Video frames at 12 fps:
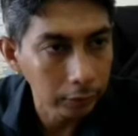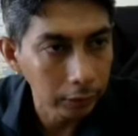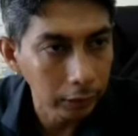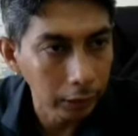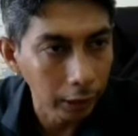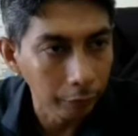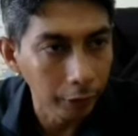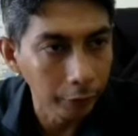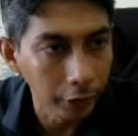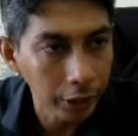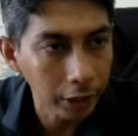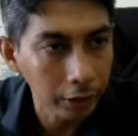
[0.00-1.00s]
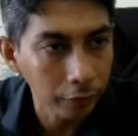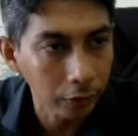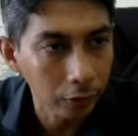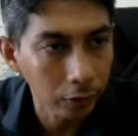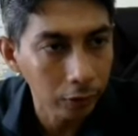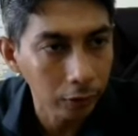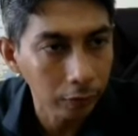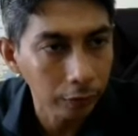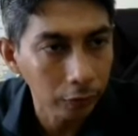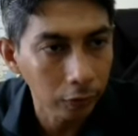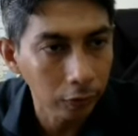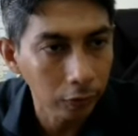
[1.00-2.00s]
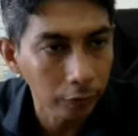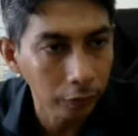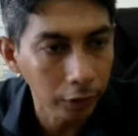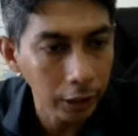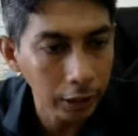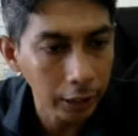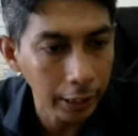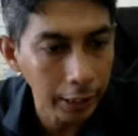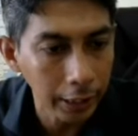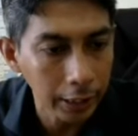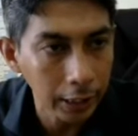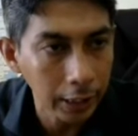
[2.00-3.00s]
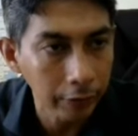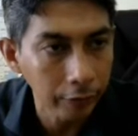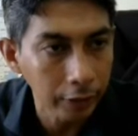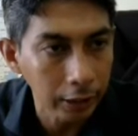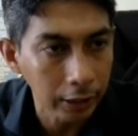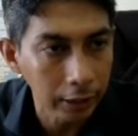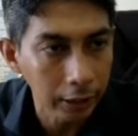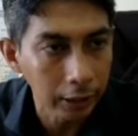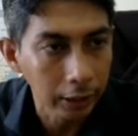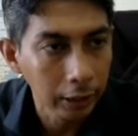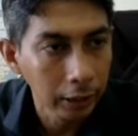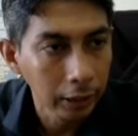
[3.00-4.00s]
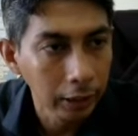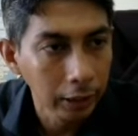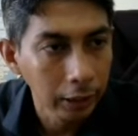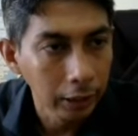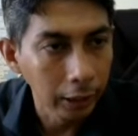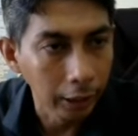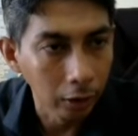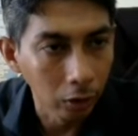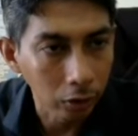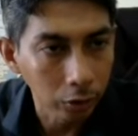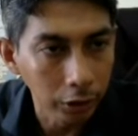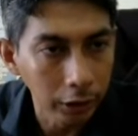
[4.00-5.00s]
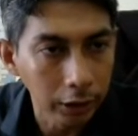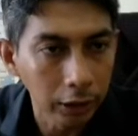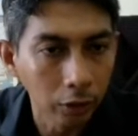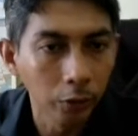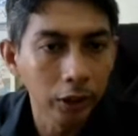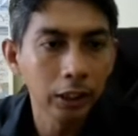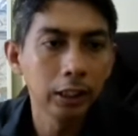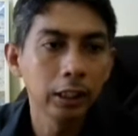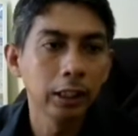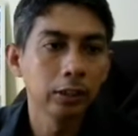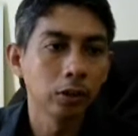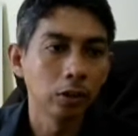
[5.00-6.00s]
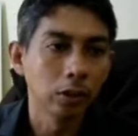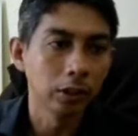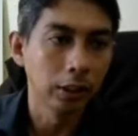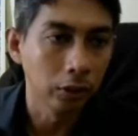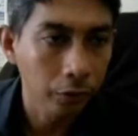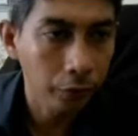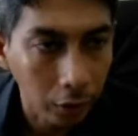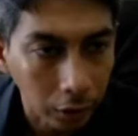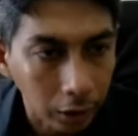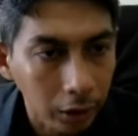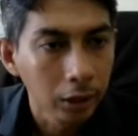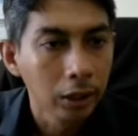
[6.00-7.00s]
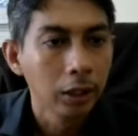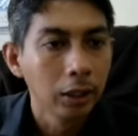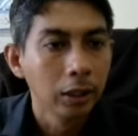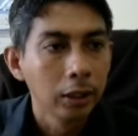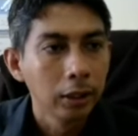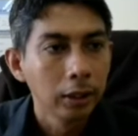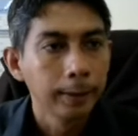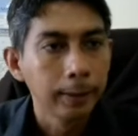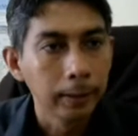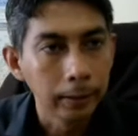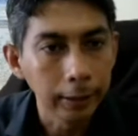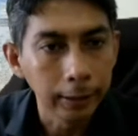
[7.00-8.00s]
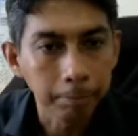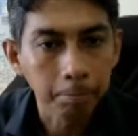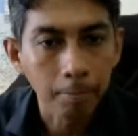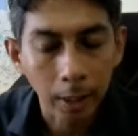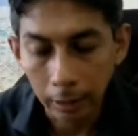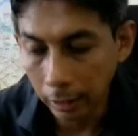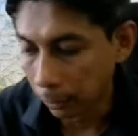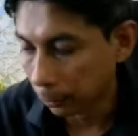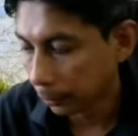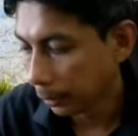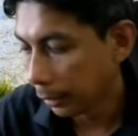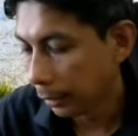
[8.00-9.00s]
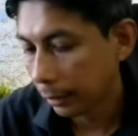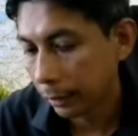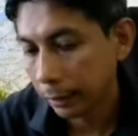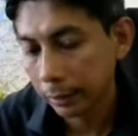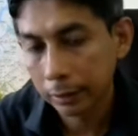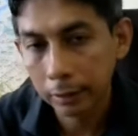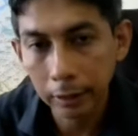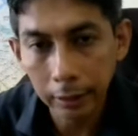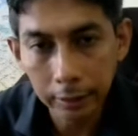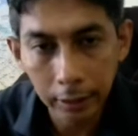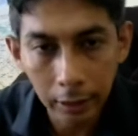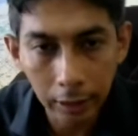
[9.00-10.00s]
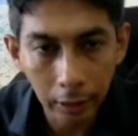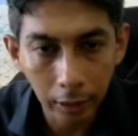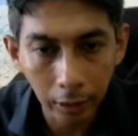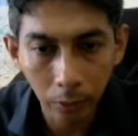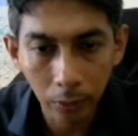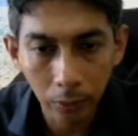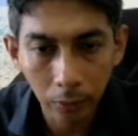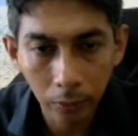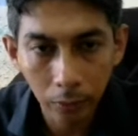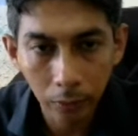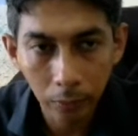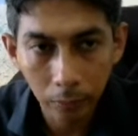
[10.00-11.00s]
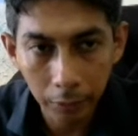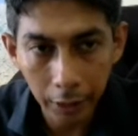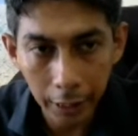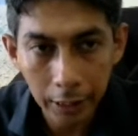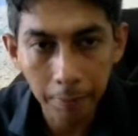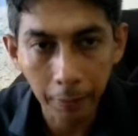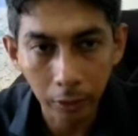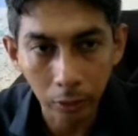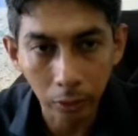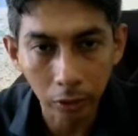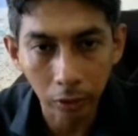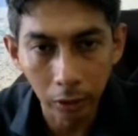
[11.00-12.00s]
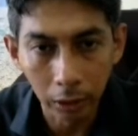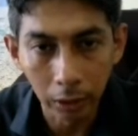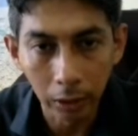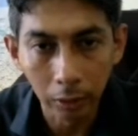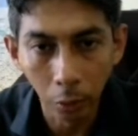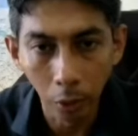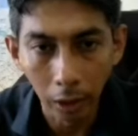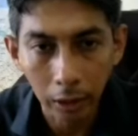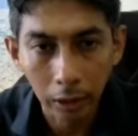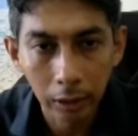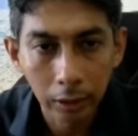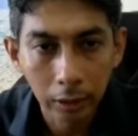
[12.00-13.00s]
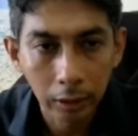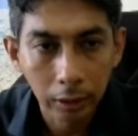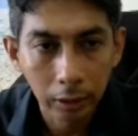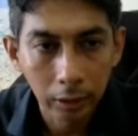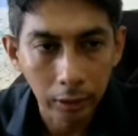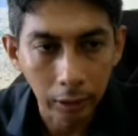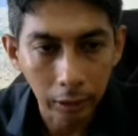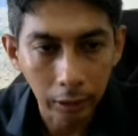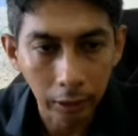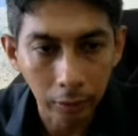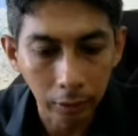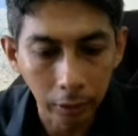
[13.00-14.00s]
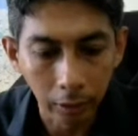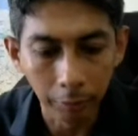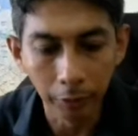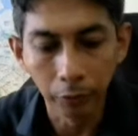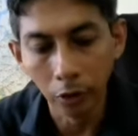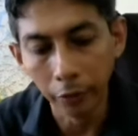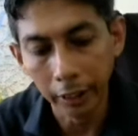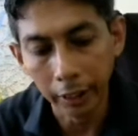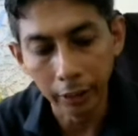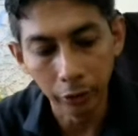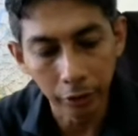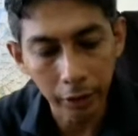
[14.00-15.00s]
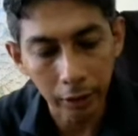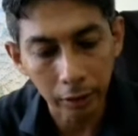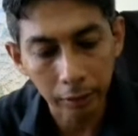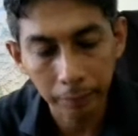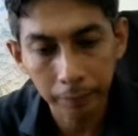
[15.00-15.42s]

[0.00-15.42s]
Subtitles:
abbreviation for this ADC, which is the analog to digital converter, and so on and so forth. Right, now let's see how this microcontroller work, yeah, before we can use it.